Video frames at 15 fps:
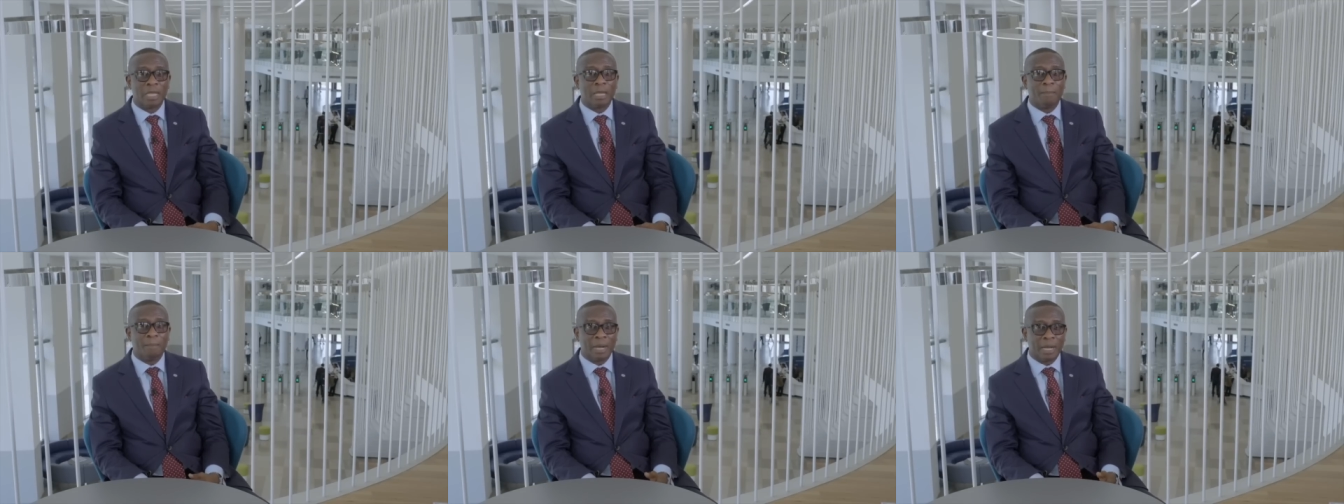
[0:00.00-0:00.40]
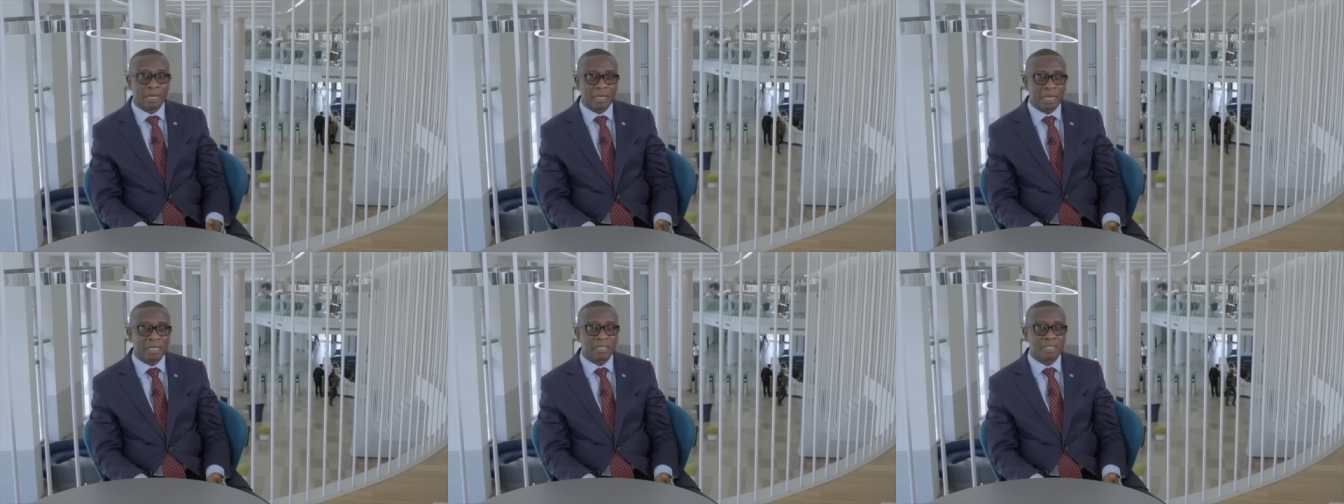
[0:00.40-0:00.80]
a
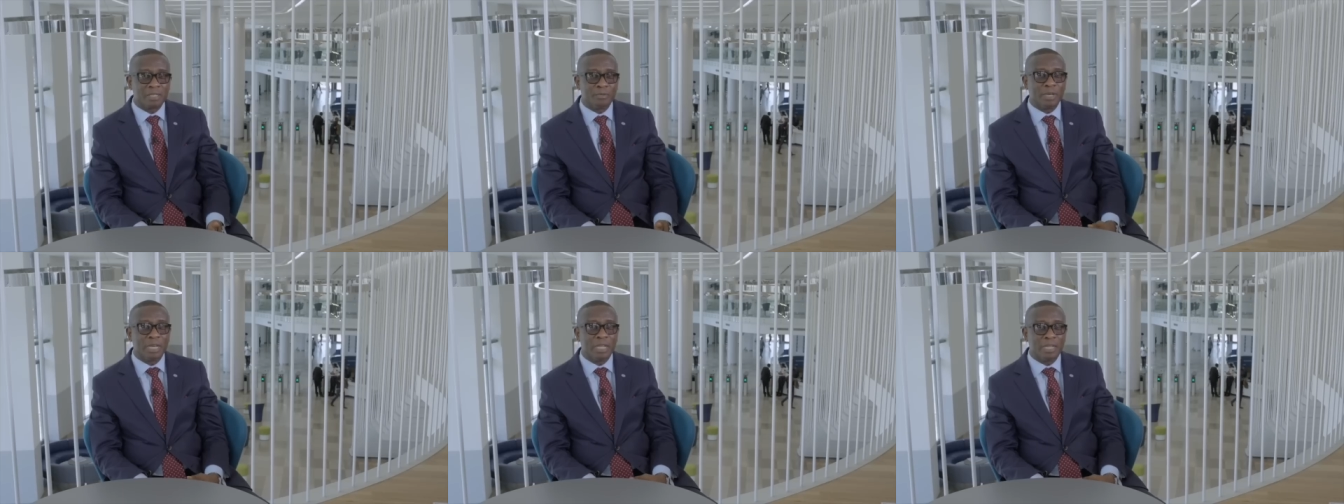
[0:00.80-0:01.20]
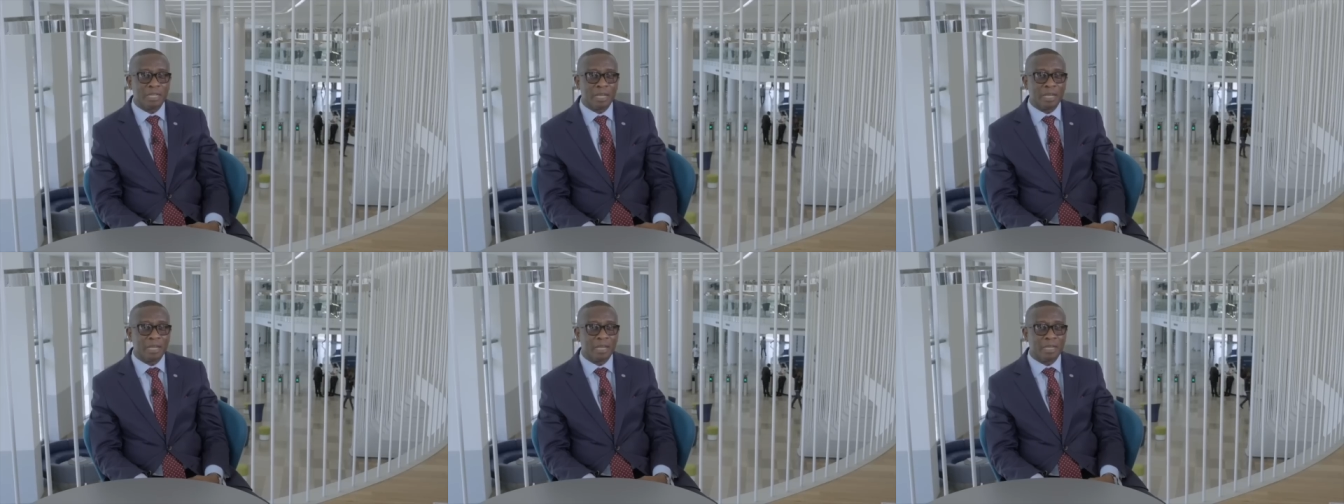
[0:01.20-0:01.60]
bank that really
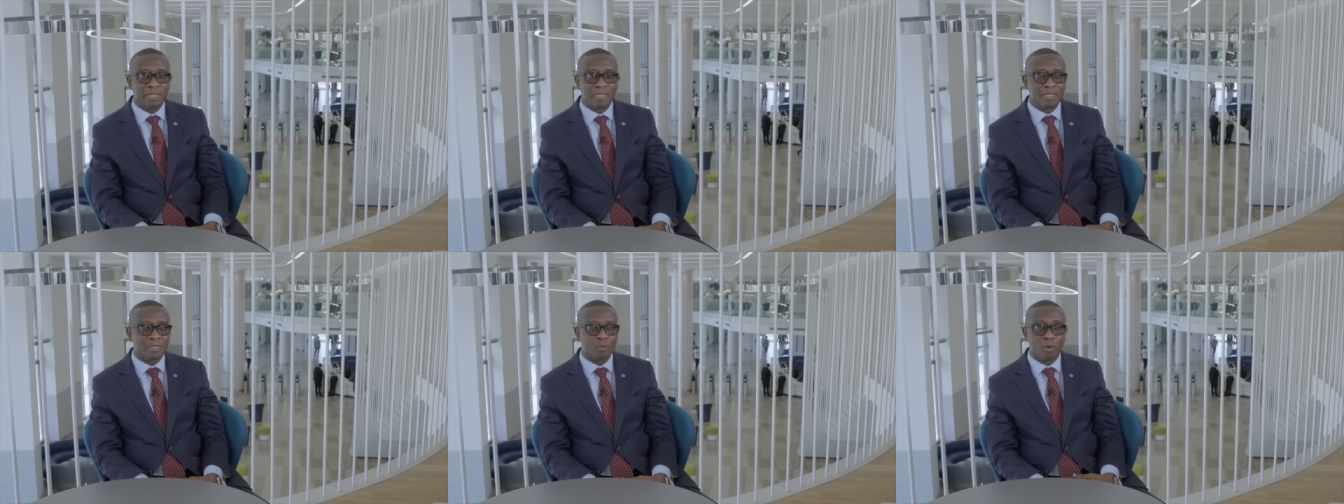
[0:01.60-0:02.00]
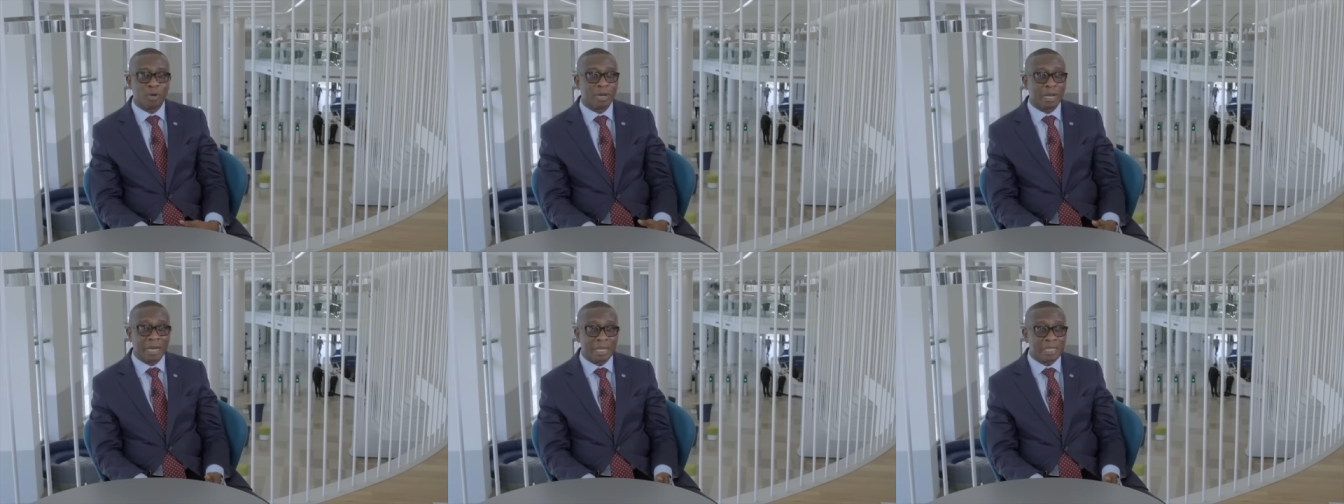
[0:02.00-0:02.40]
uh, is
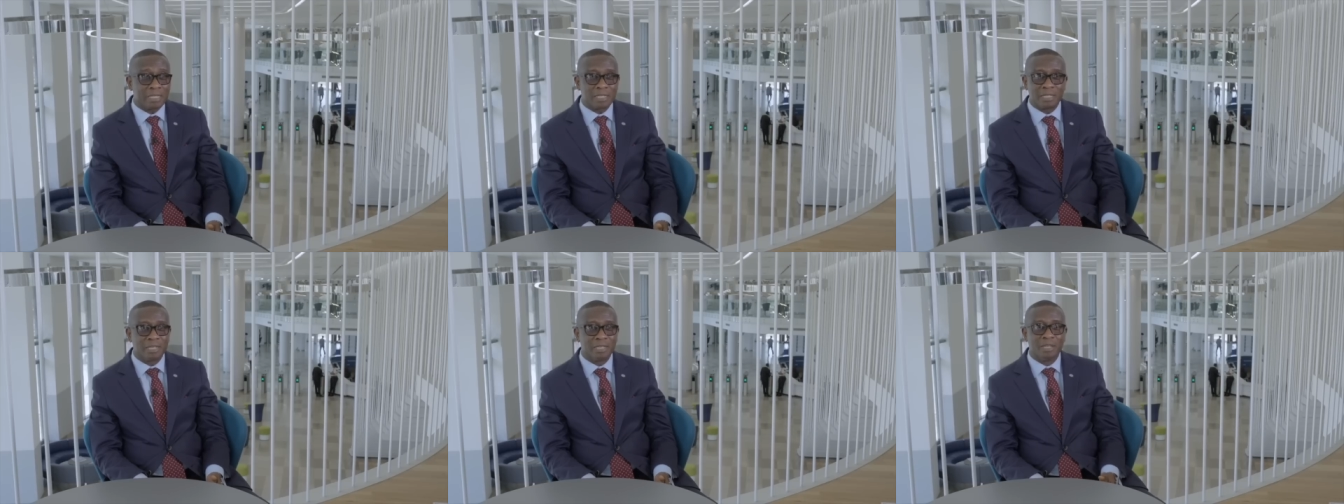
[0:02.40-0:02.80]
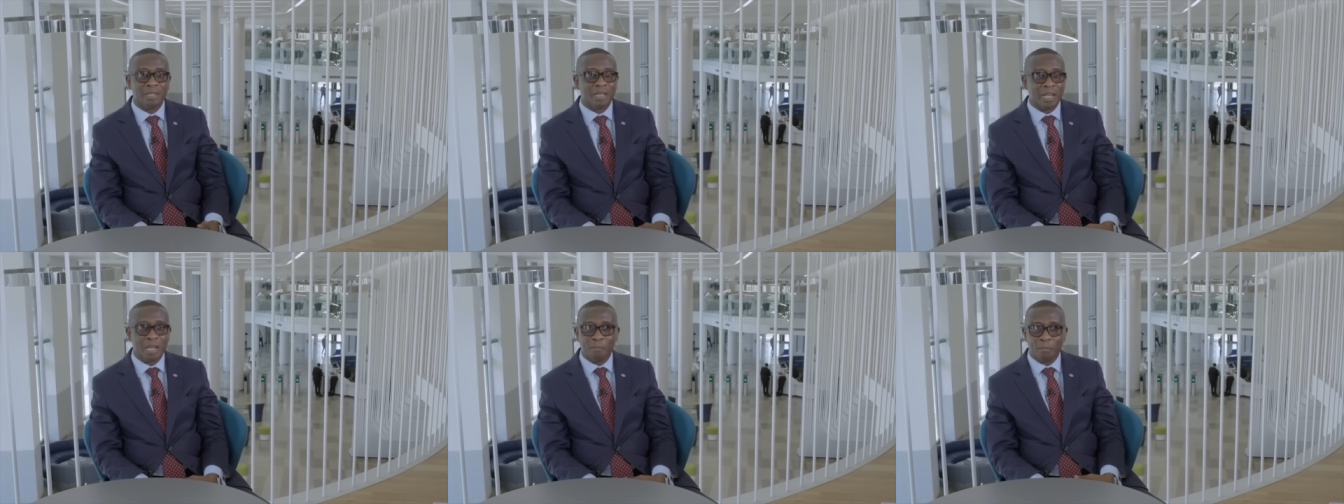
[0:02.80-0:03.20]
world class
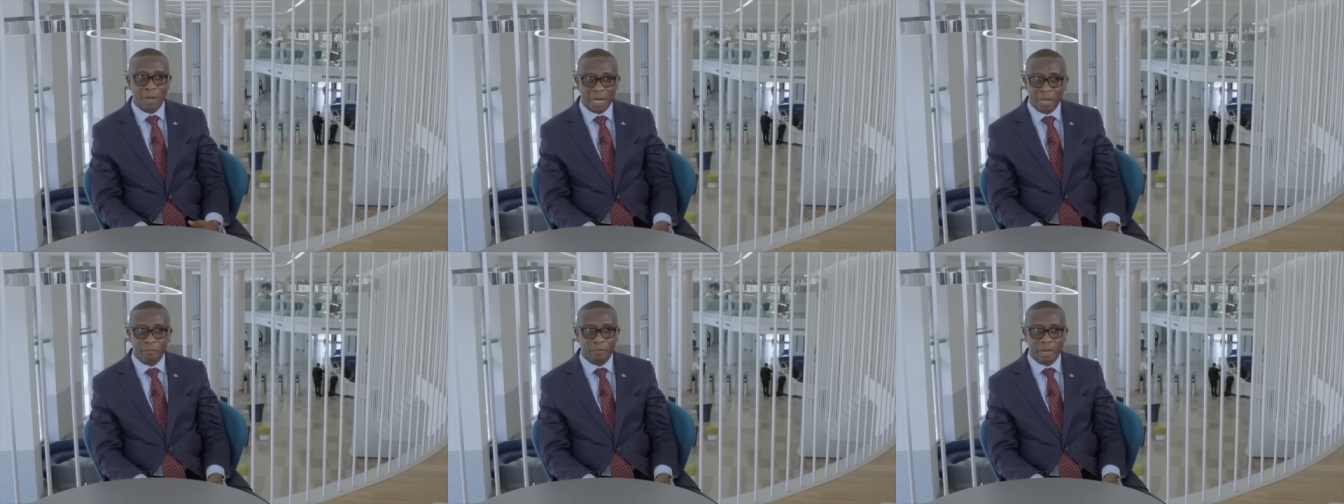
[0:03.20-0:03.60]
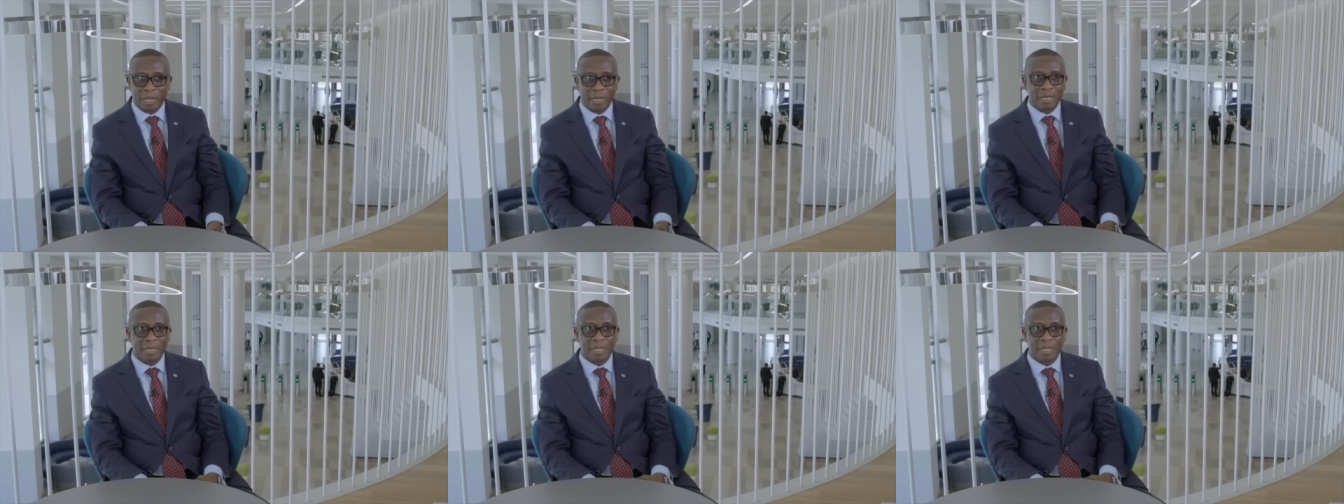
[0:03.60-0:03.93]
and Pan African.